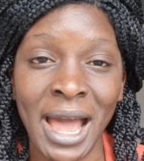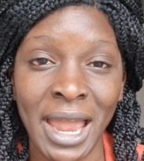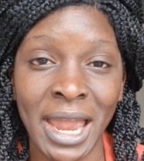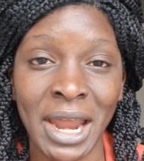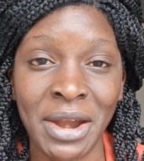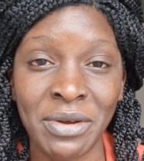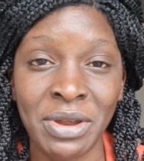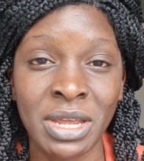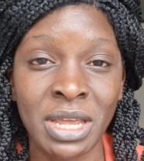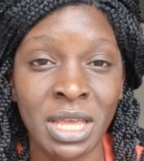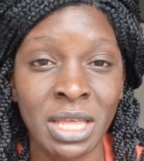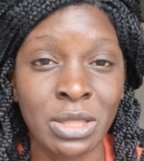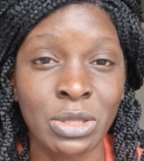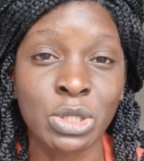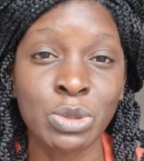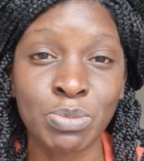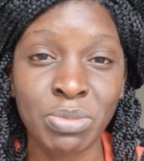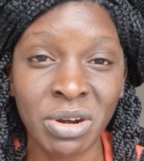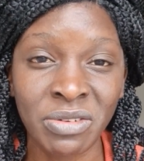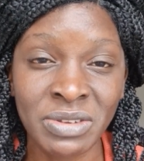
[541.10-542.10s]
hiring in those
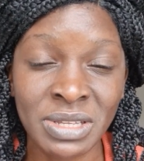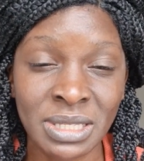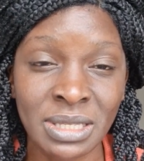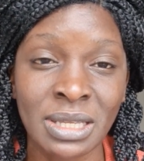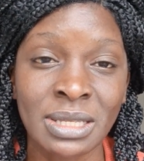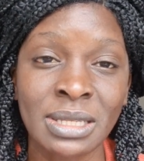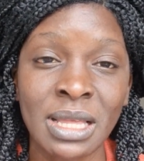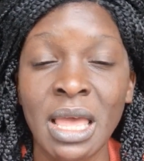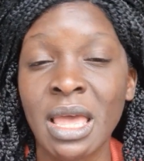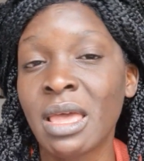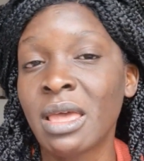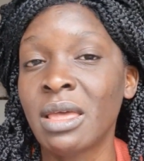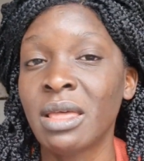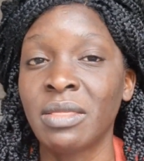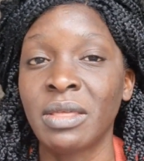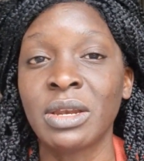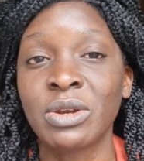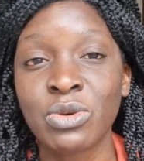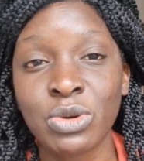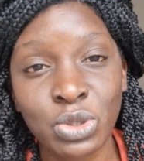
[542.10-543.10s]
provinces.
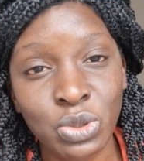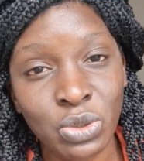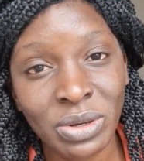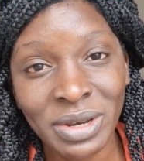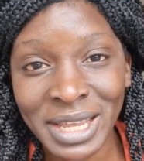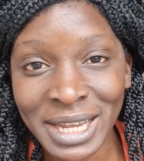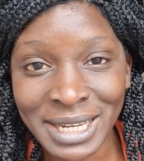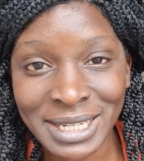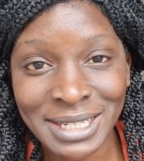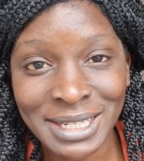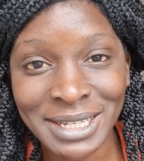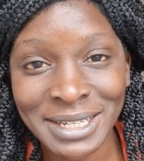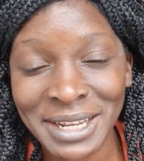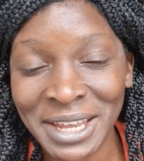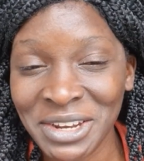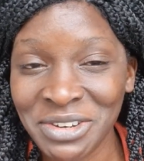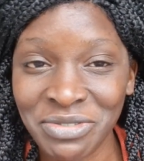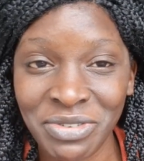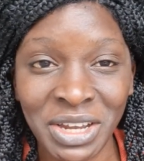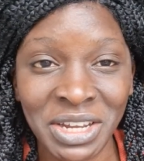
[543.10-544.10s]
Then go to LinkedIn
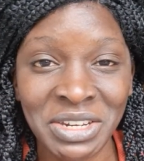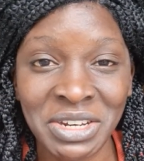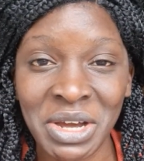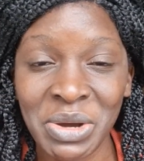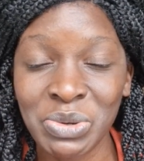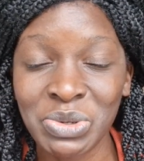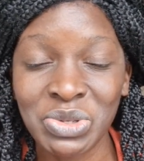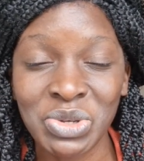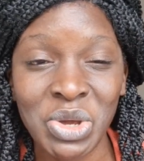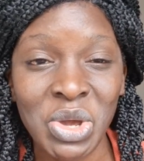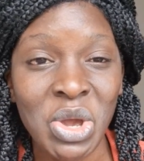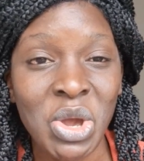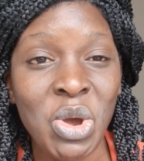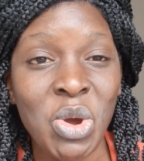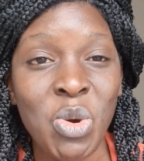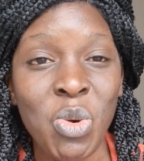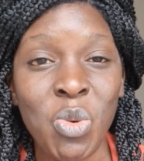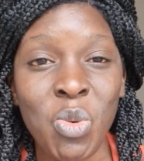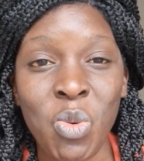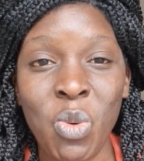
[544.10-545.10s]
and find out
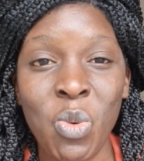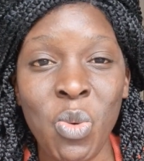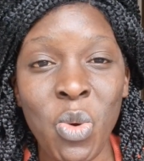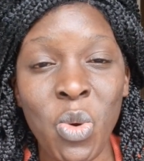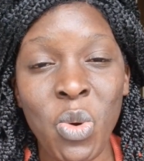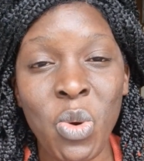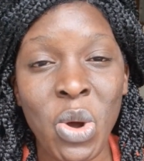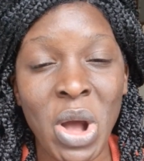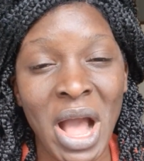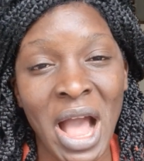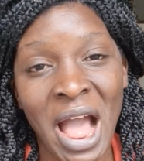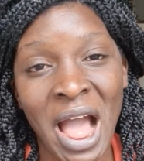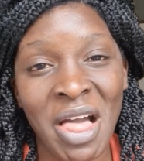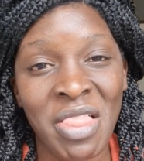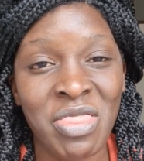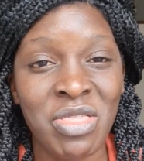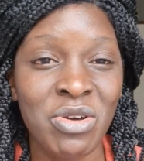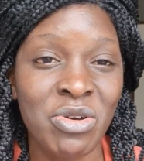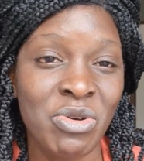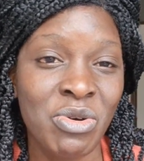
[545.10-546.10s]
who are
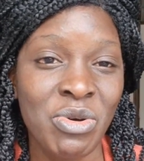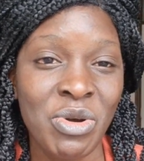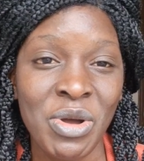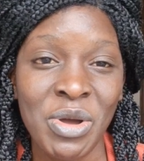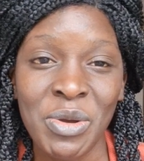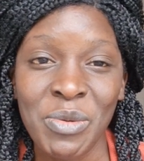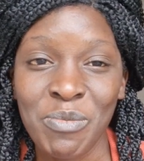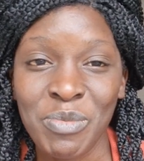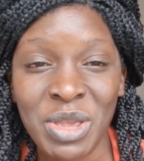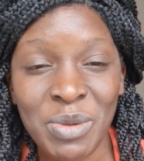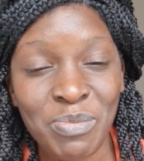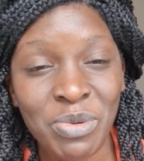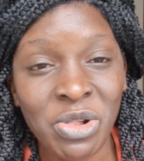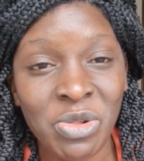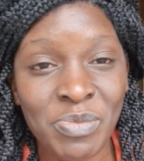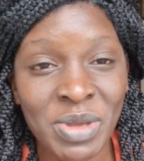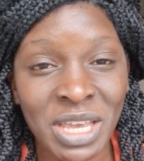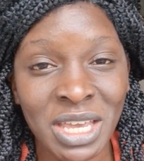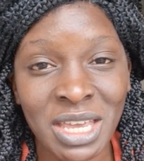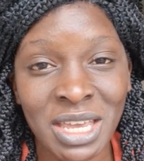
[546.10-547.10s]
the people
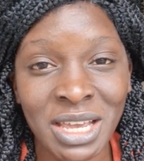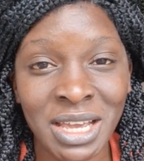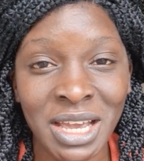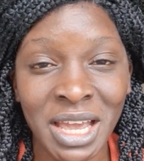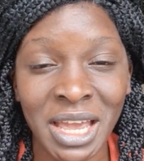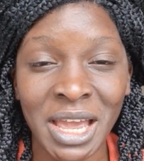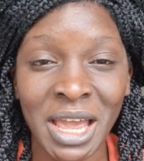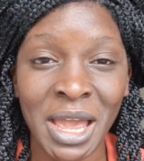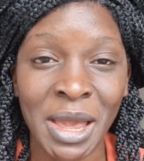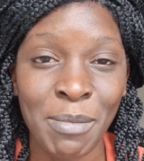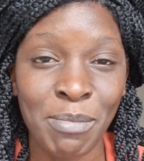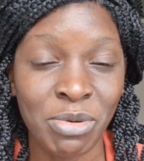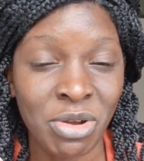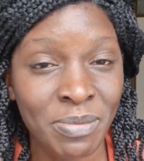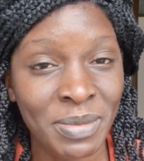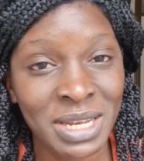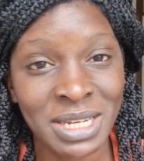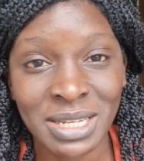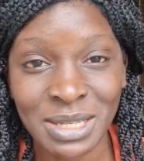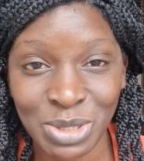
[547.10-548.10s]
making
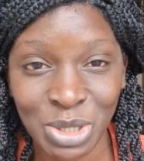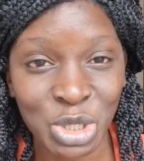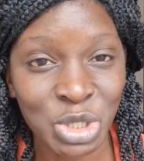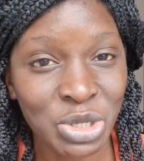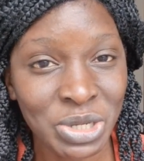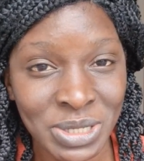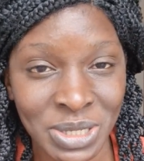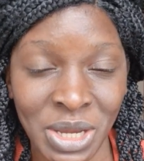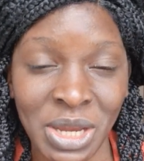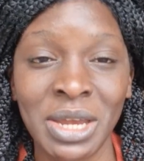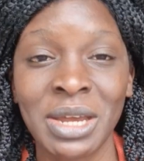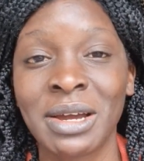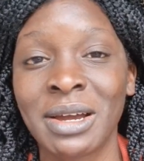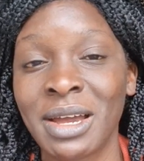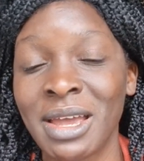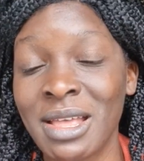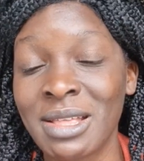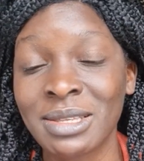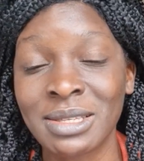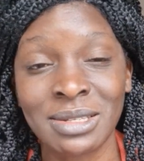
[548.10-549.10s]
employment decisions here,
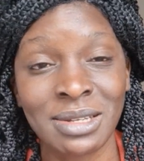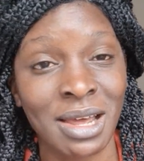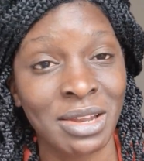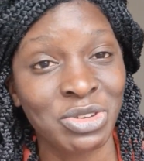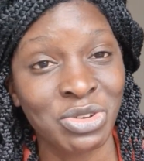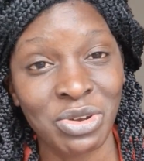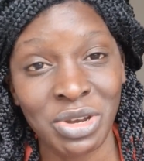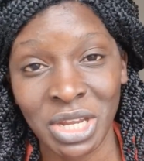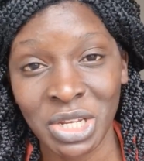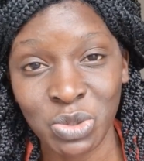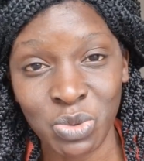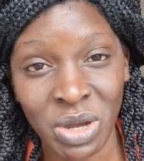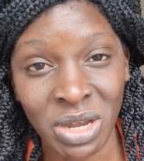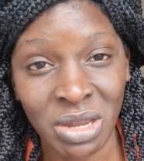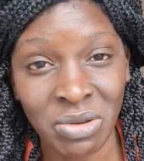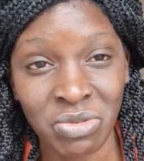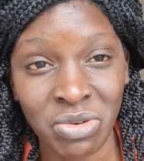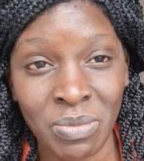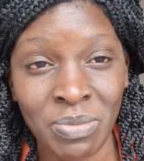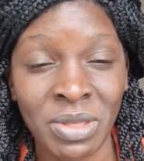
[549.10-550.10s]
and start your networking
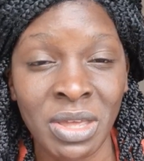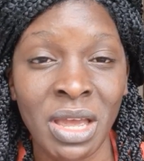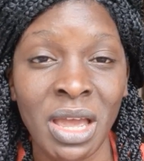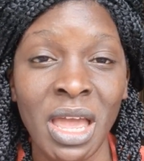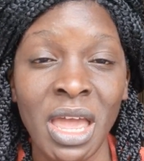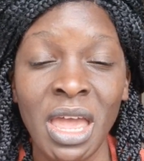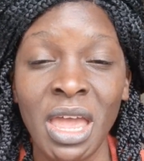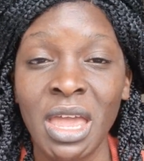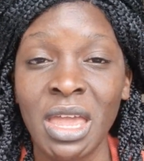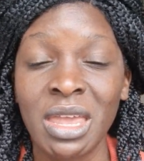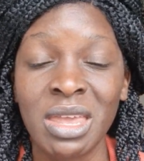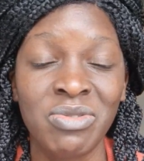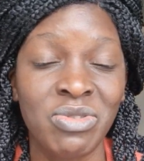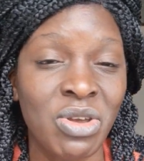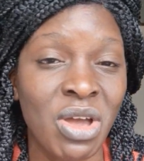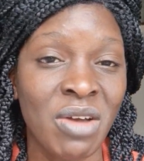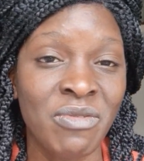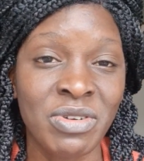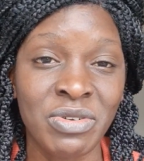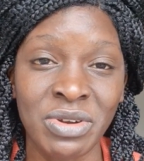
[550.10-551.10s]
from there. If you
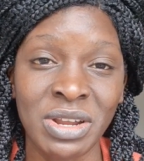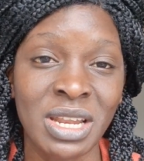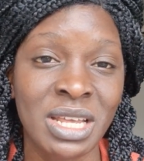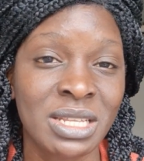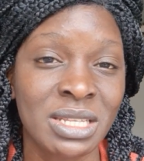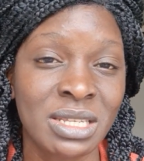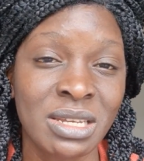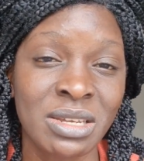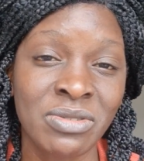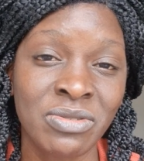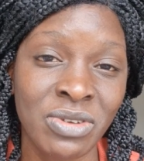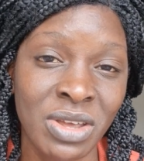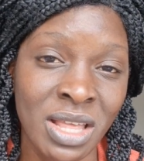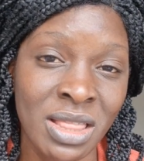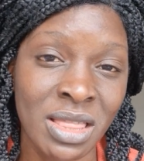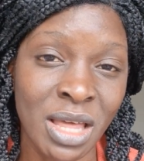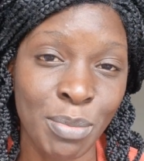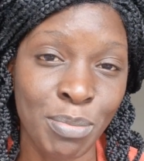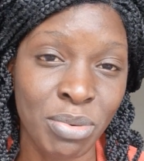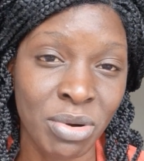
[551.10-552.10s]
have a relative in
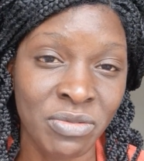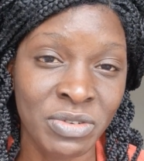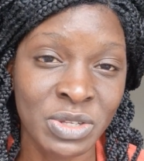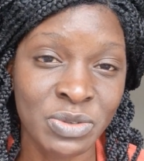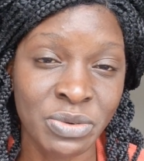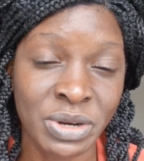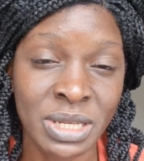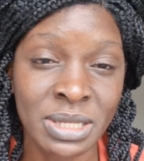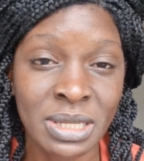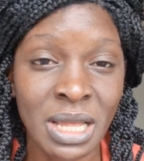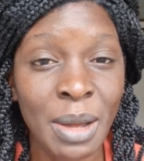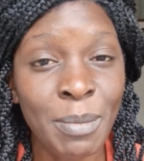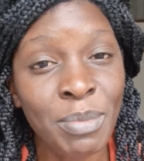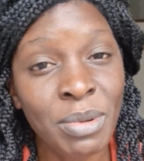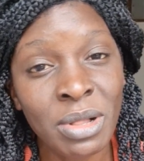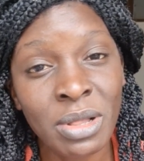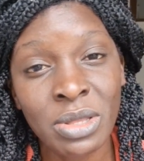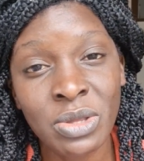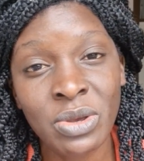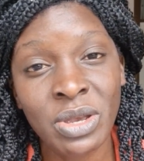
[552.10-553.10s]
that province, for
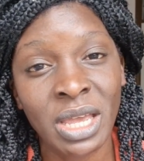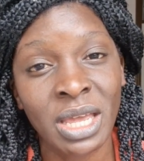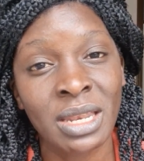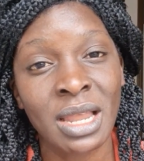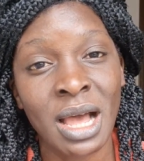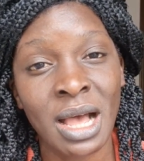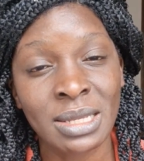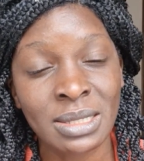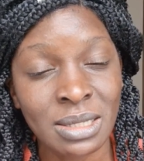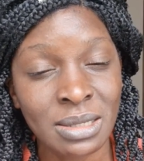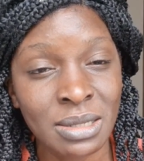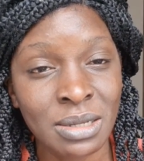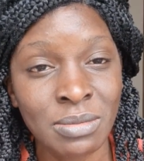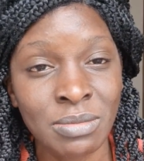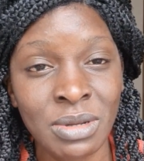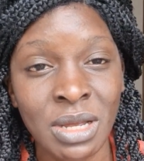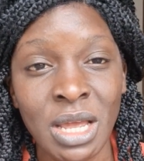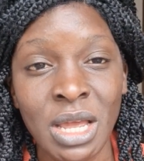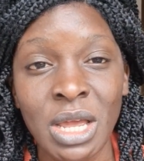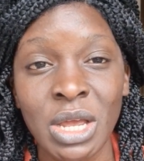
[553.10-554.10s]
example, you can ask
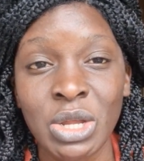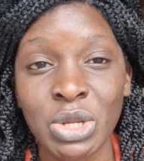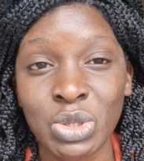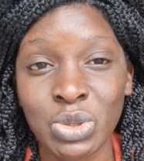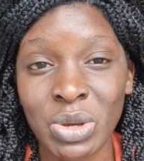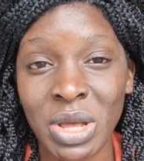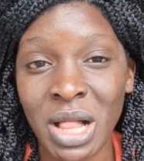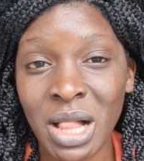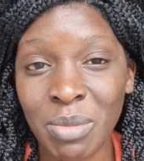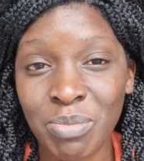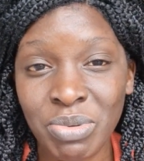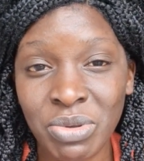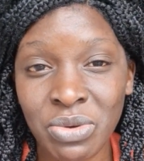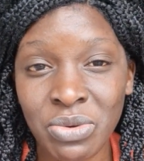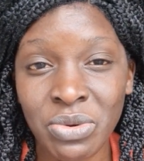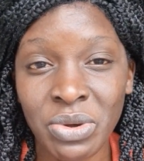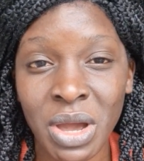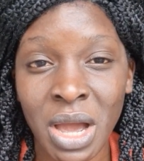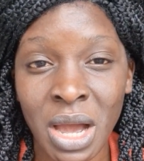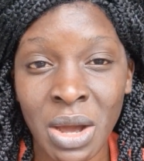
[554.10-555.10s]
them to help
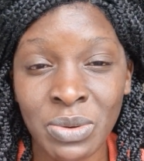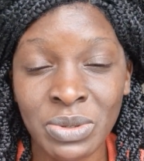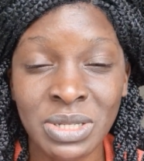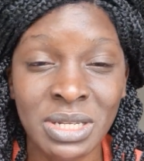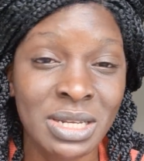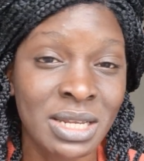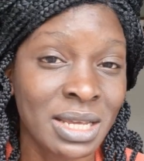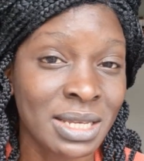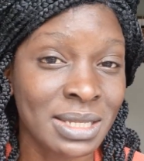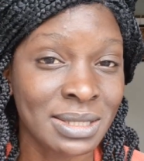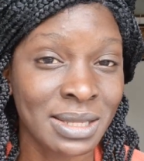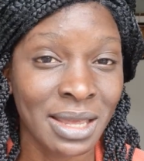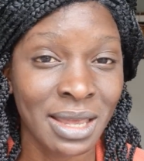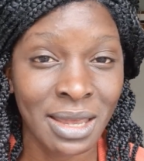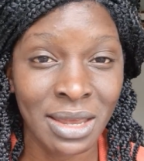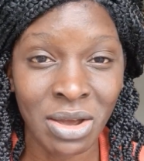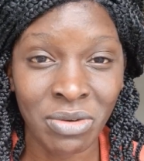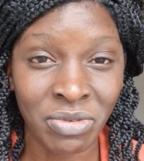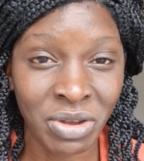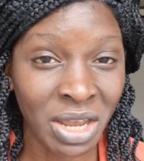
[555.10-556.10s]
you out in case they
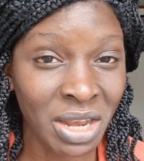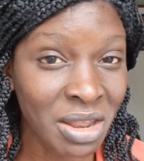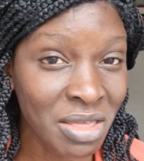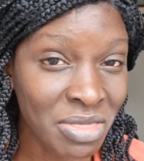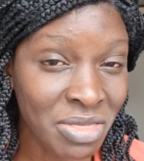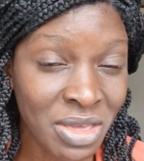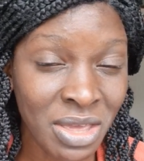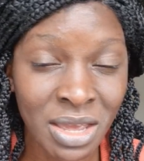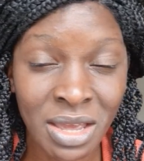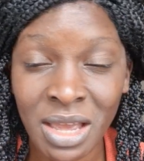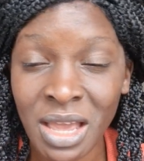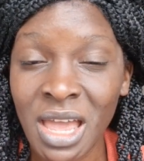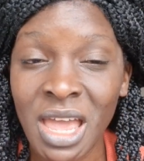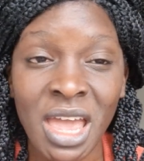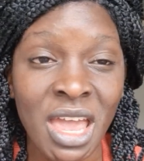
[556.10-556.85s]
hear of anything.